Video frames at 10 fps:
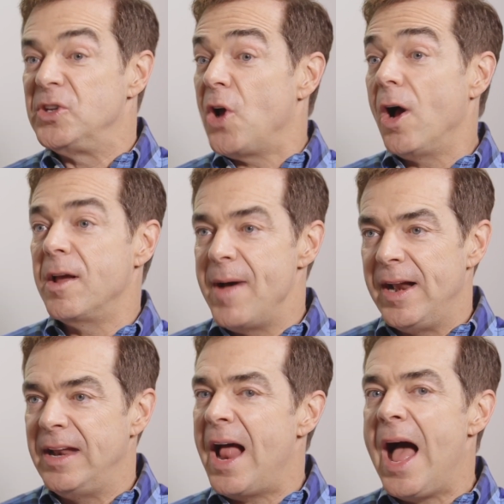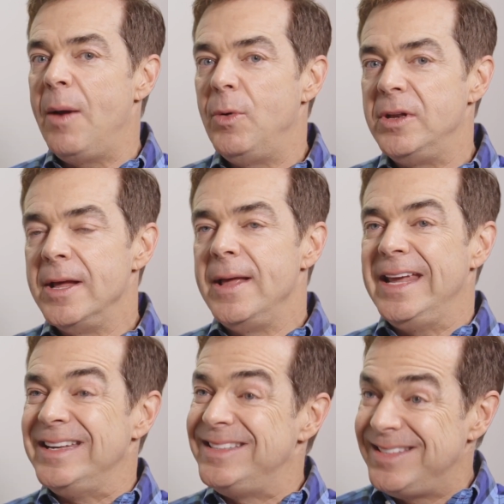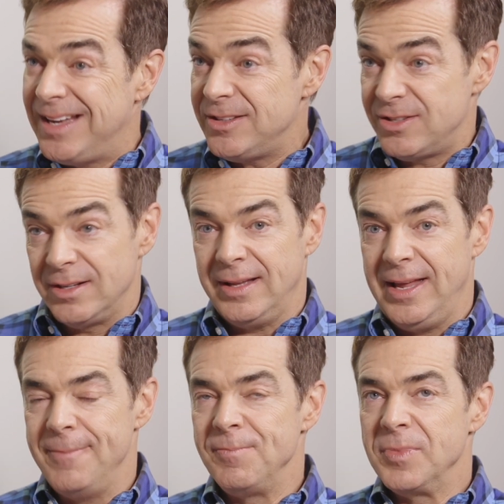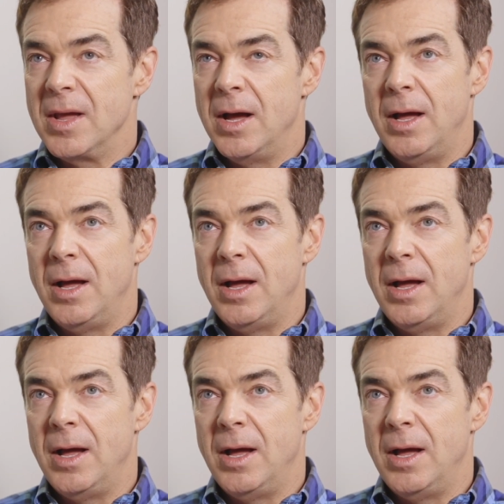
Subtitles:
We talk about it. And I would intentionally